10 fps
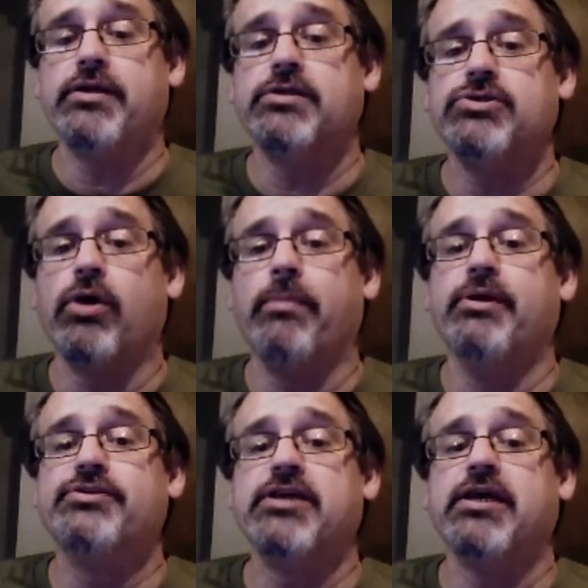It's all
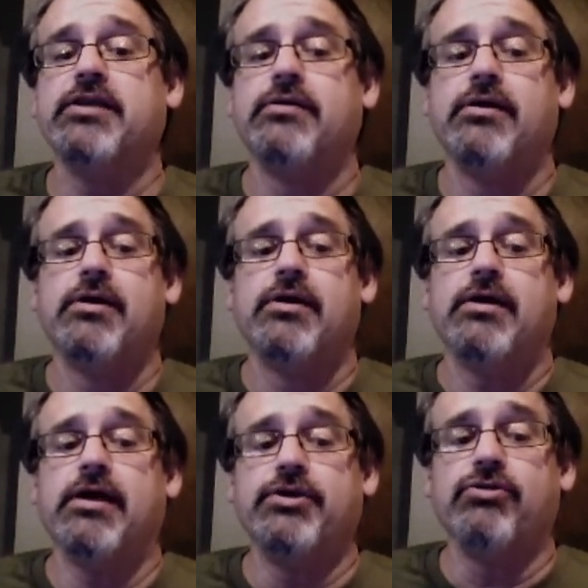built in.
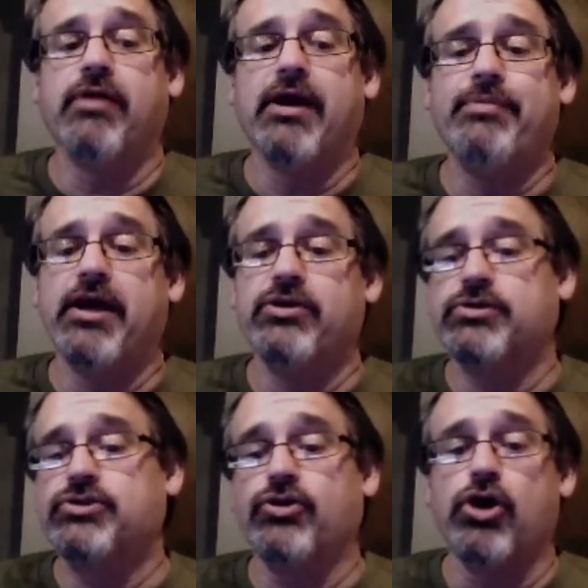You grab that, you
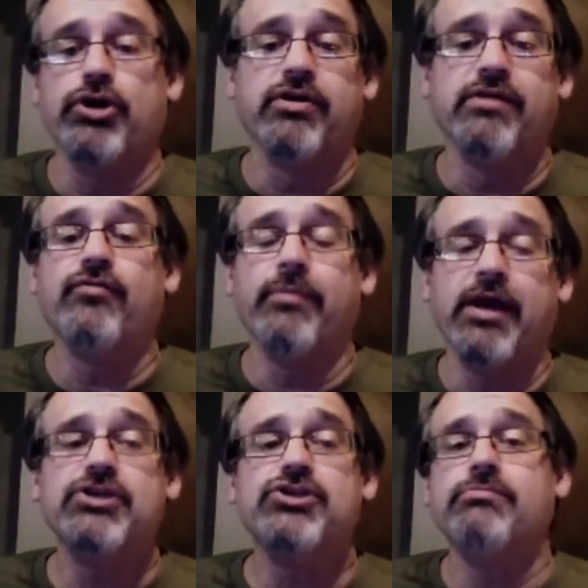insert all your information,